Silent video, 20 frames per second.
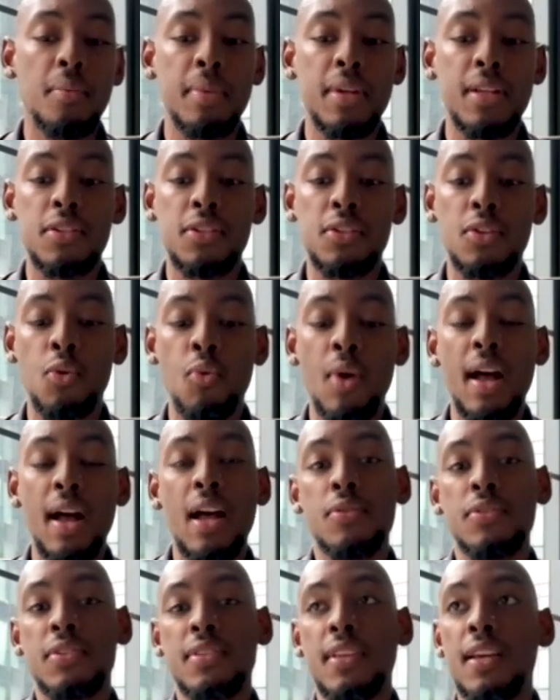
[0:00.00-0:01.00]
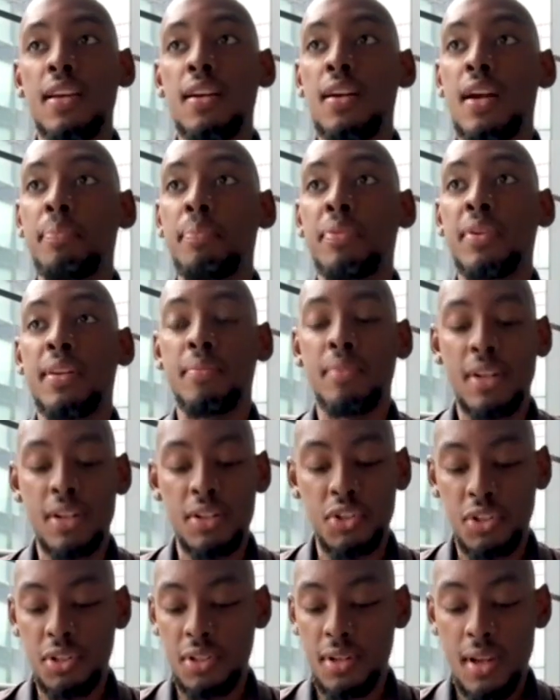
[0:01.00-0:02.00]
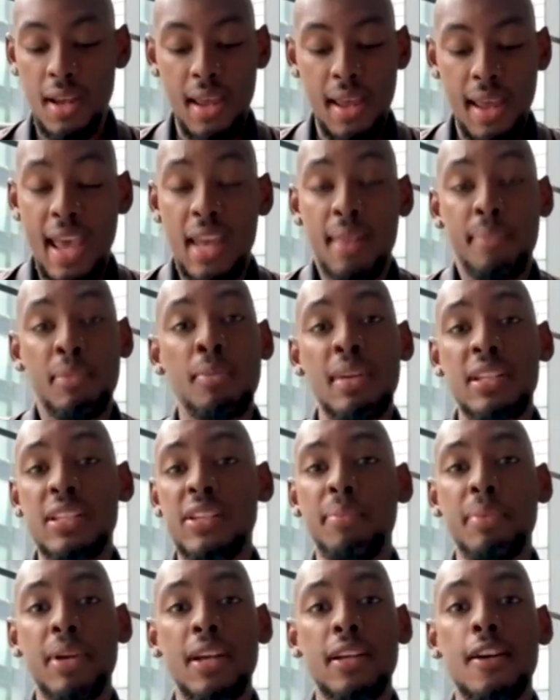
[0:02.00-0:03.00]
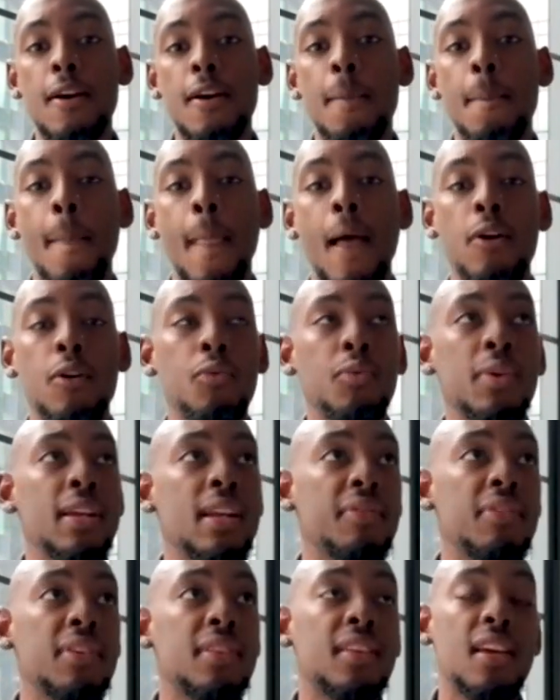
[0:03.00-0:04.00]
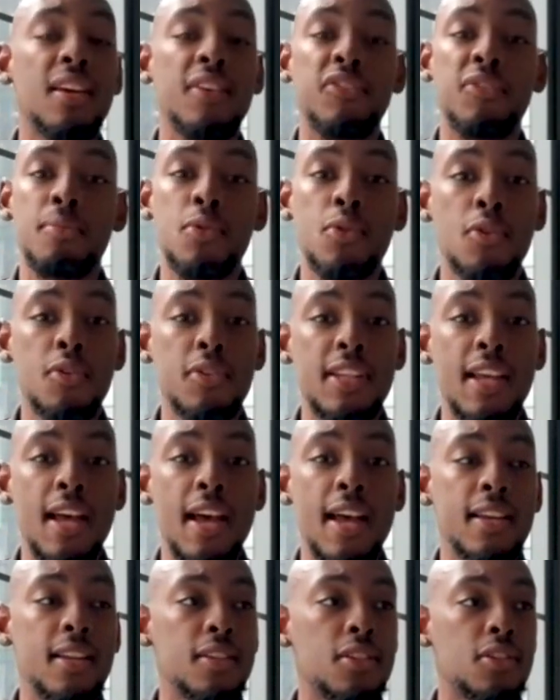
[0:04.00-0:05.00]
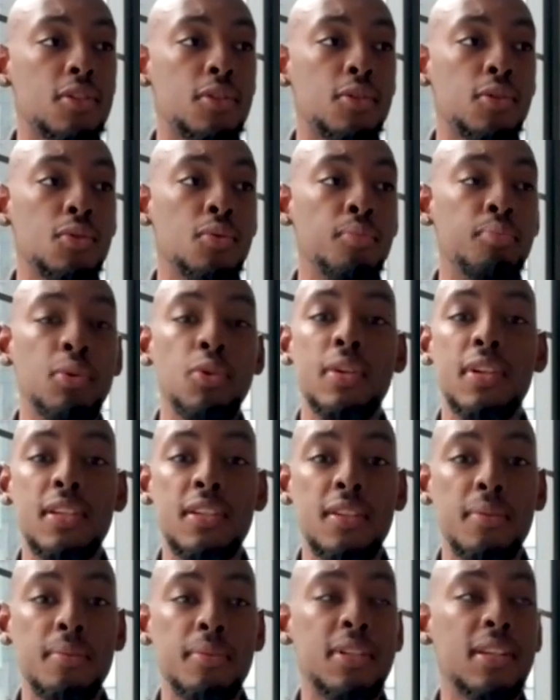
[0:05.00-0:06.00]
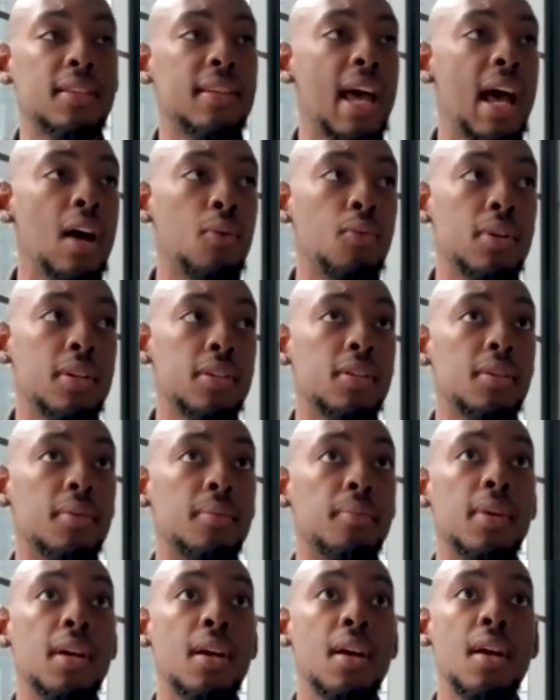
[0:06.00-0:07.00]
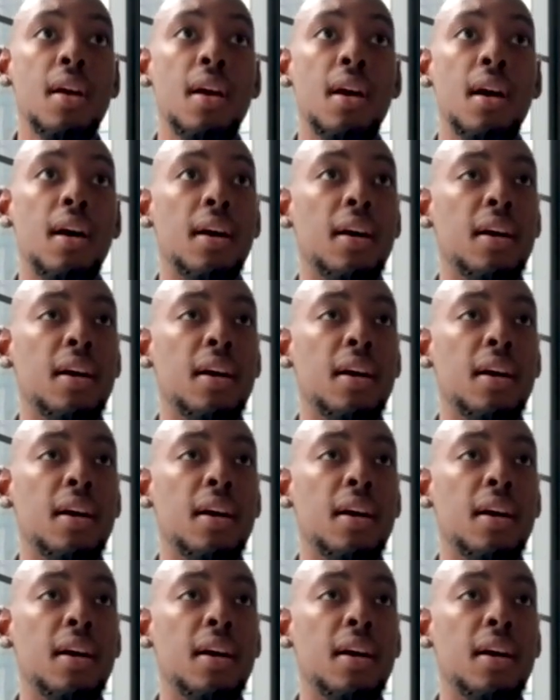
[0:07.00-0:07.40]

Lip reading: And so while I was there, I pretty much had to build myself back up. I would read everything from neuroscience to Buddhism to Taoism,